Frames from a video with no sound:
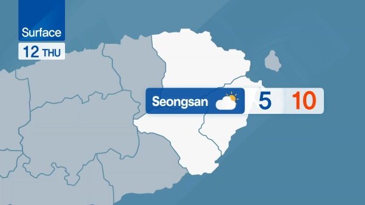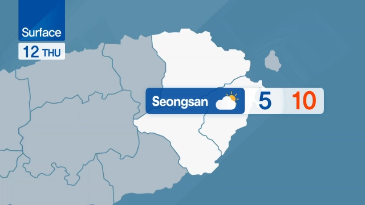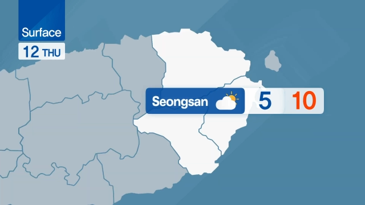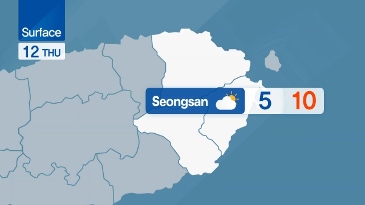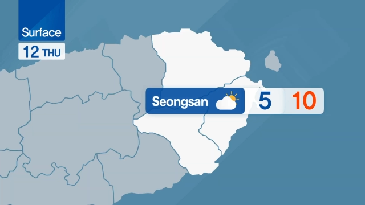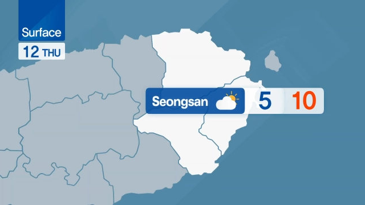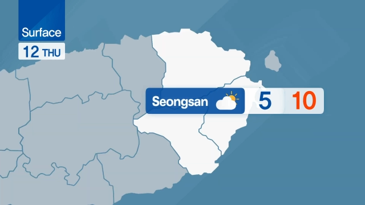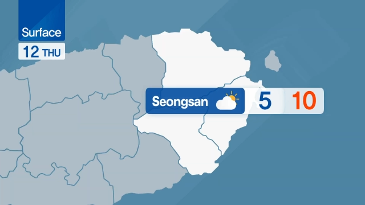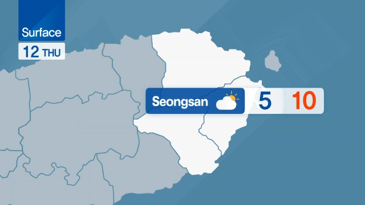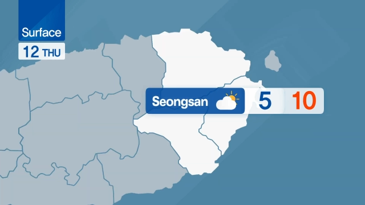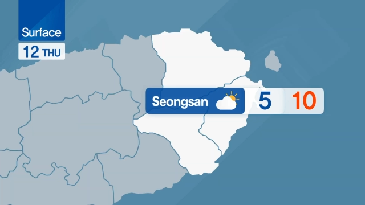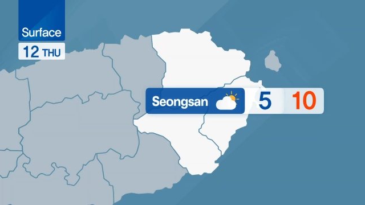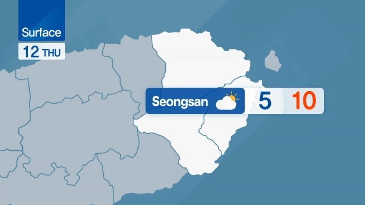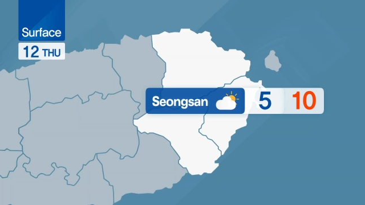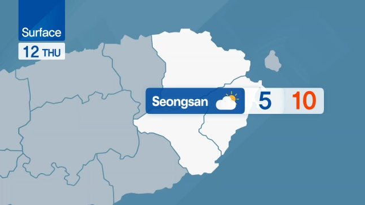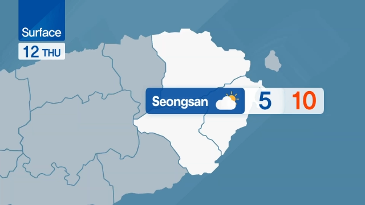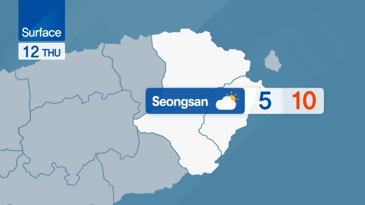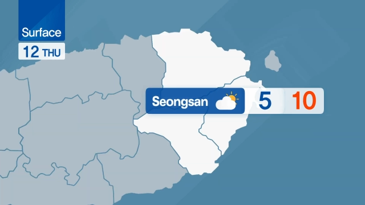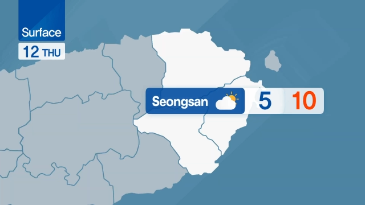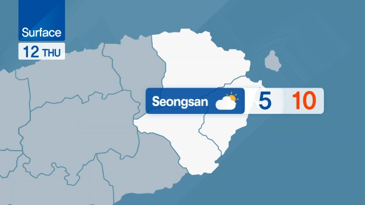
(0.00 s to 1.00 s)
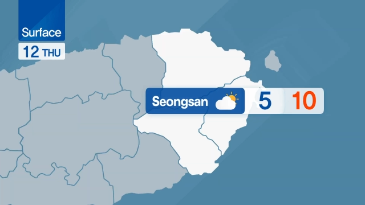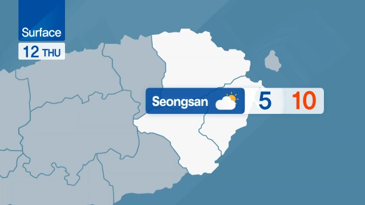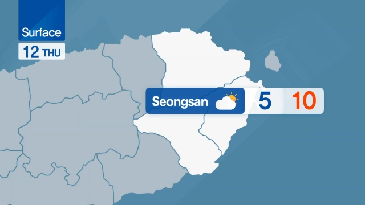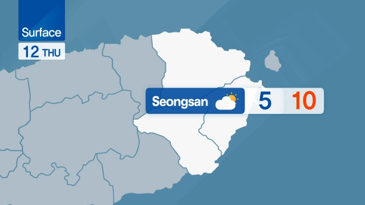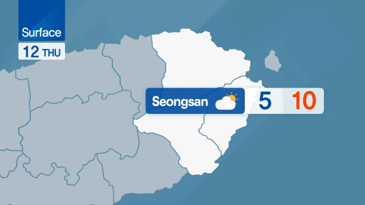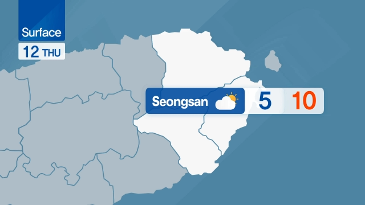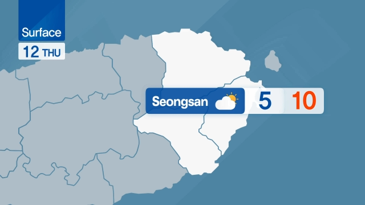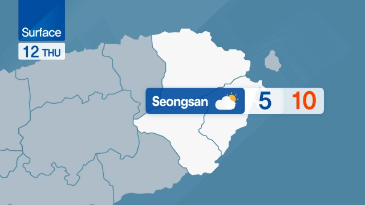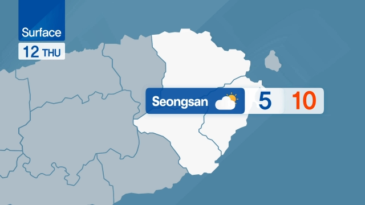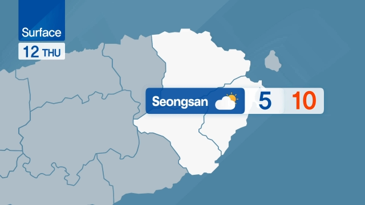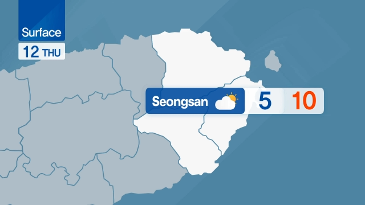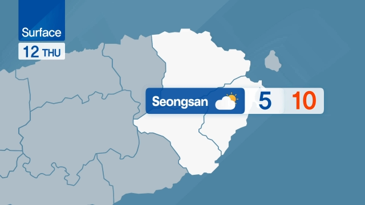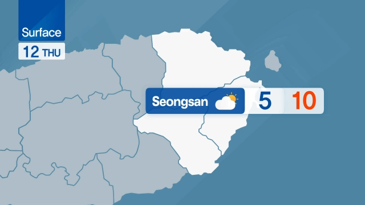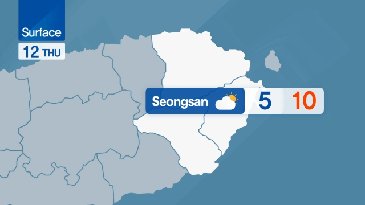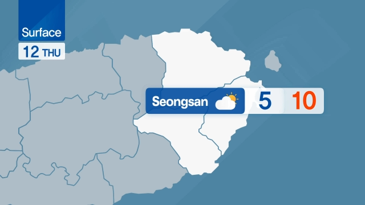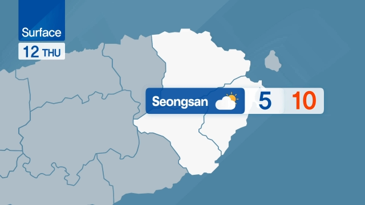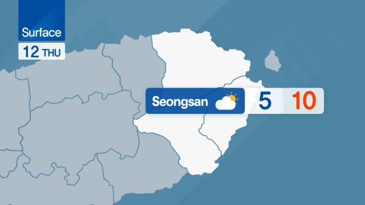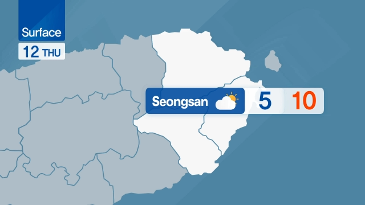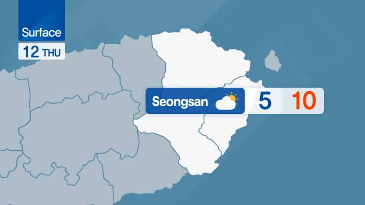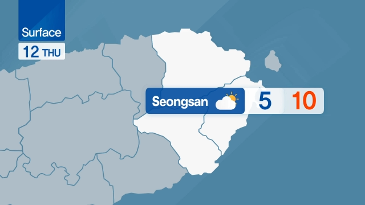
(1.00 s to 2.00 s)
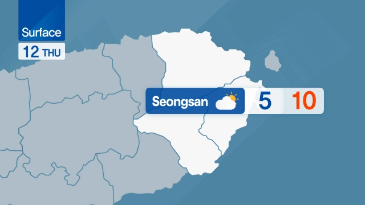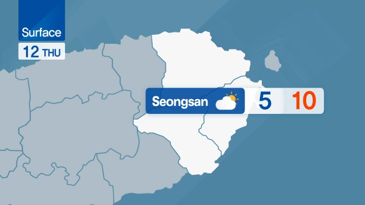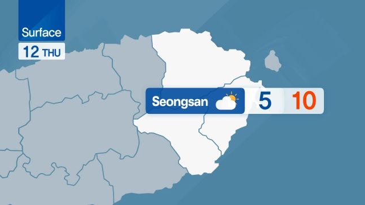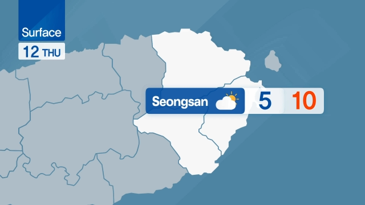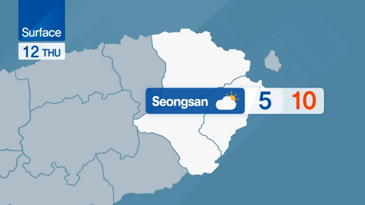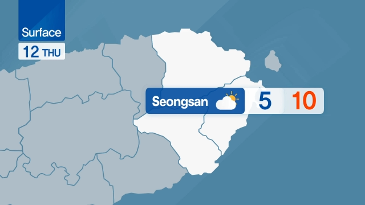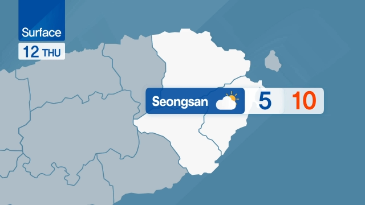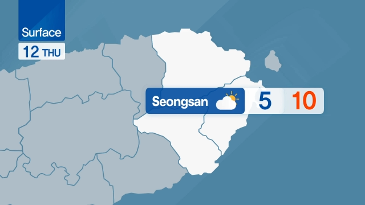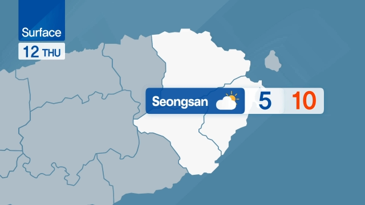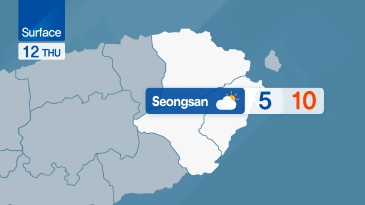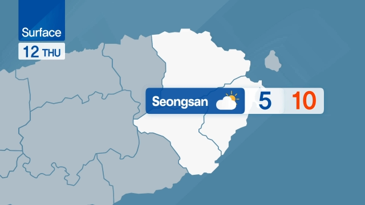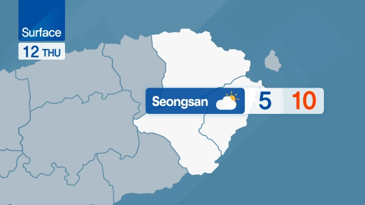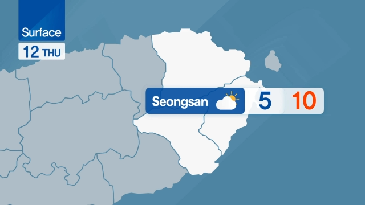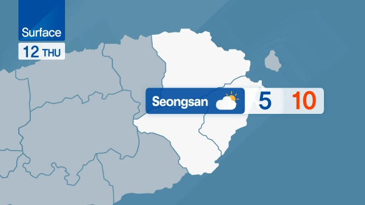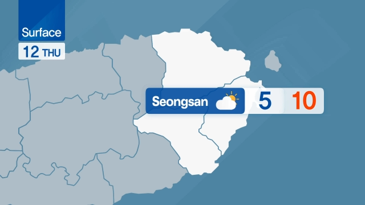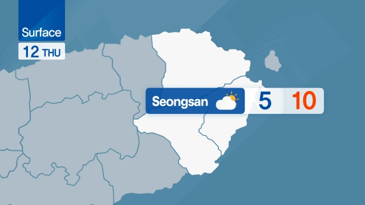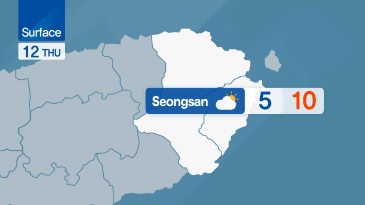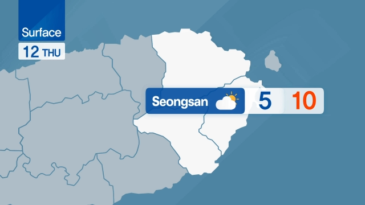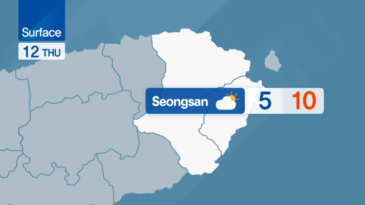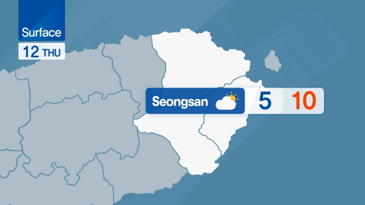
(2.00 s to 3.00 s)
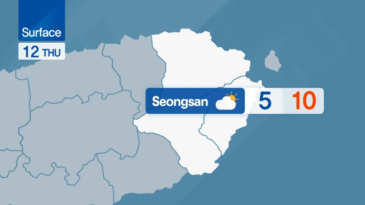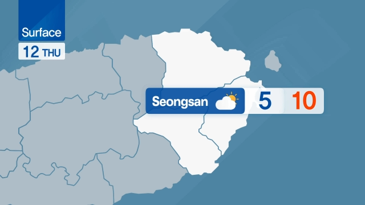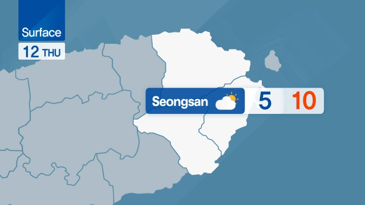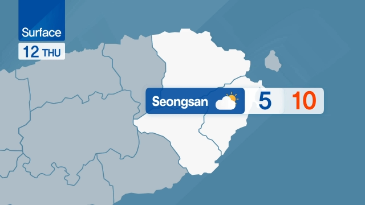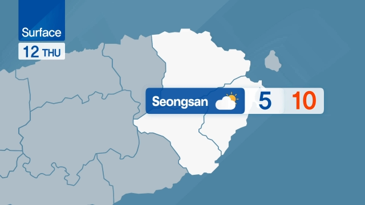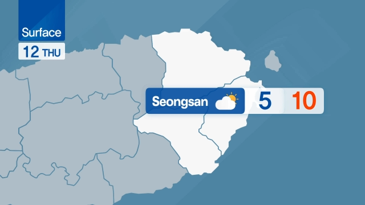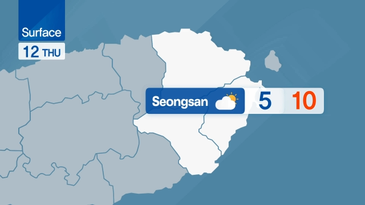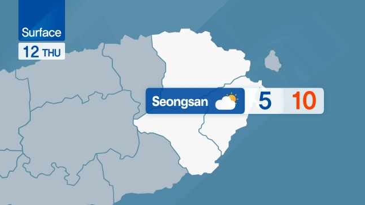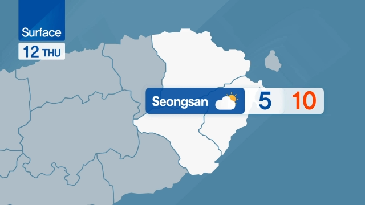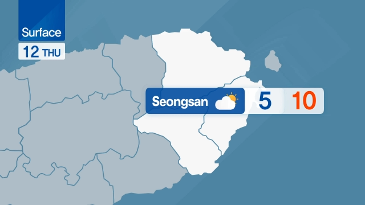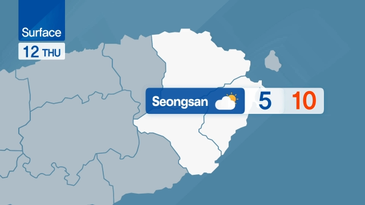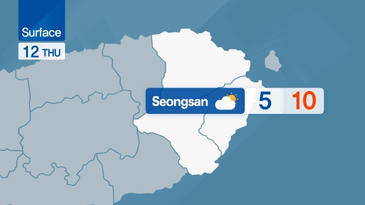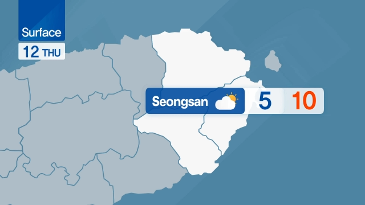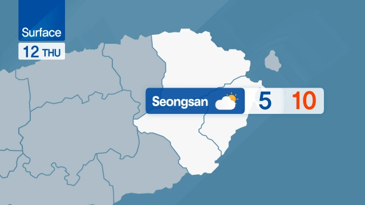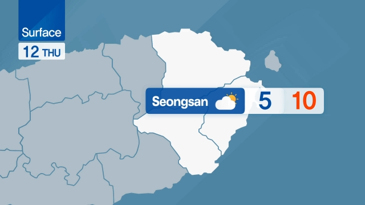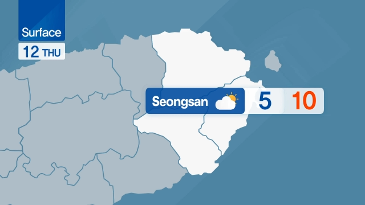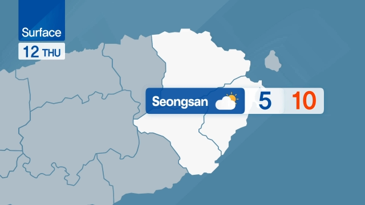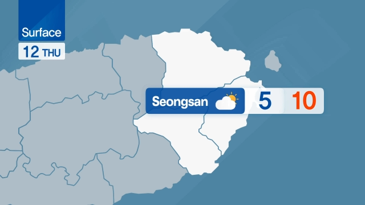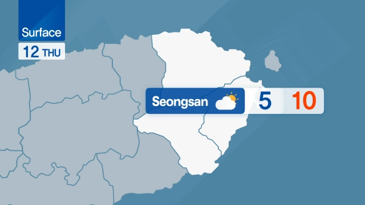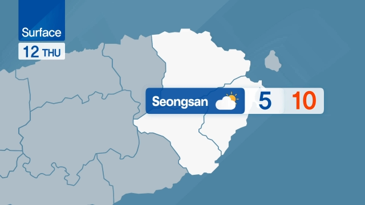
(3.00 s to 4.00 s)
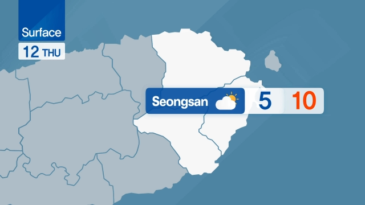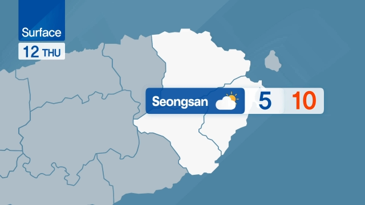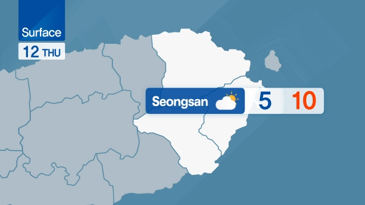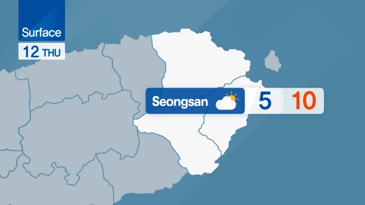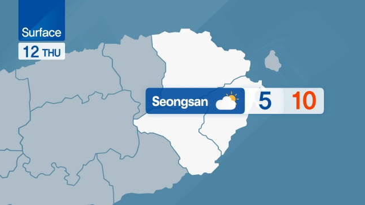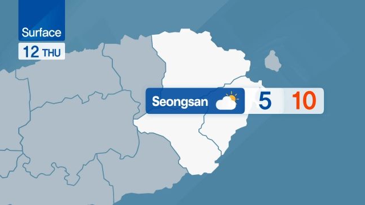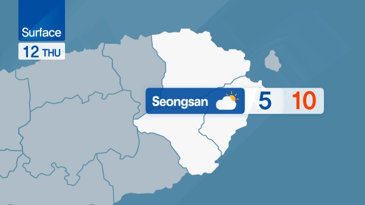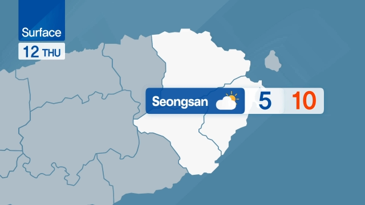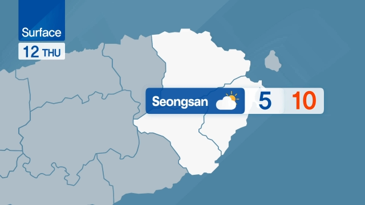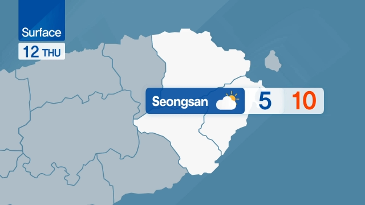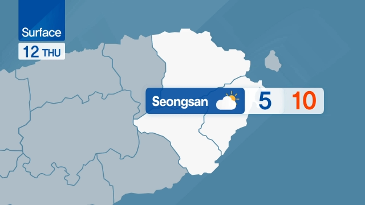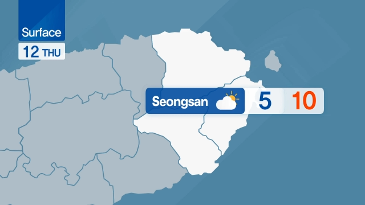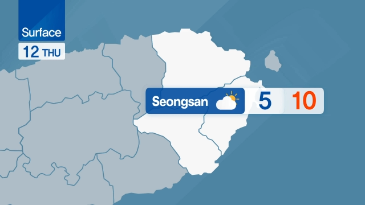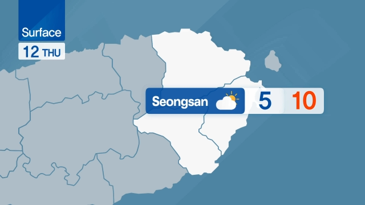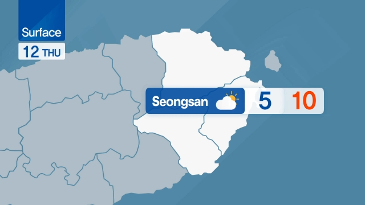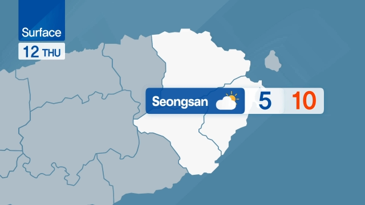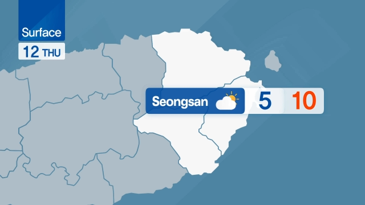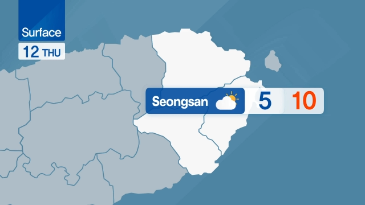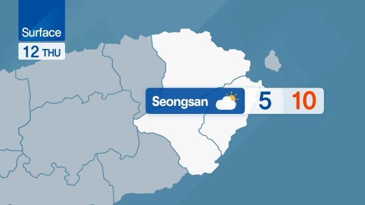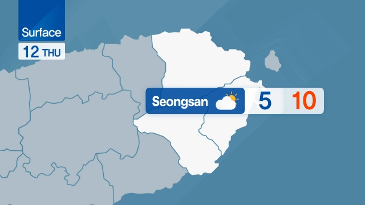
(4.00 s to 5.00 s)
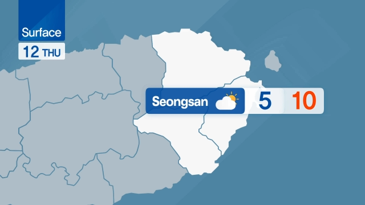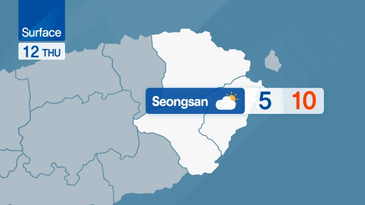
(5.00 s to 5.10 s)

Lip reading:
No face is visible, so there are no lips to read.